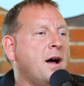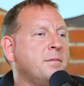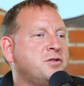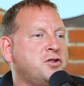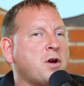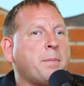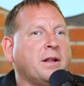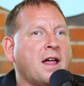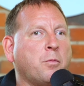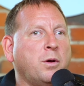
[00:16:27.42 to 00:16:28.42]
She's dropping a
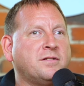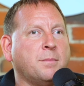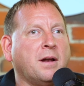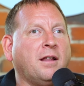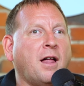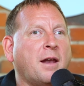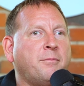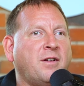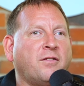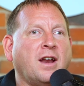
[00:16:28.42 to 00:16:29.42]
lot of wisdom on a lot
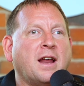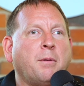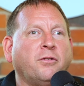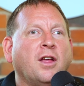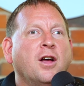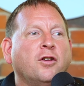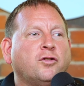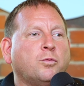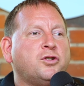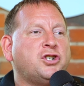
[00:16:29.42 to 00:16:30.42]
of different animals.
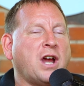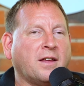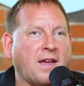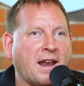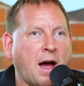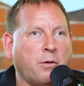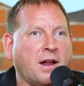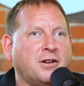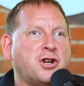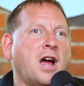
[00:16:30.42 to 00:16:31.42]
So check that out
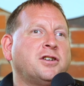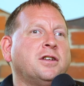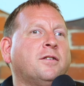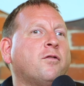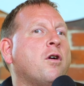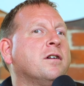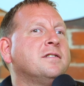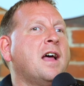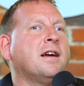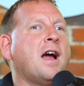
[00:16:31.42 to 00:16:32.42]
at
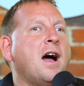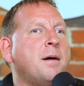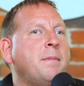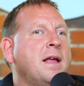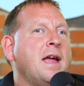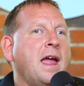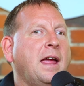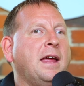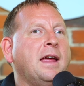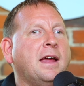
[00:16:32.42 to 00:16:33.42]
joshsfrogs.com.
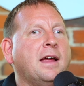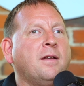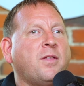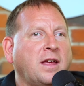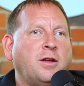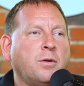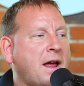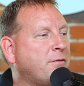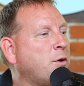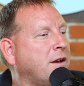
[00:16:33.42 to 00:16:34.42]
And thank you and
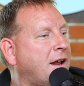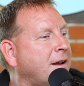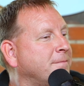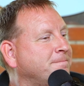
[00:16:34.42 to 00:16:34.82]
have a great day.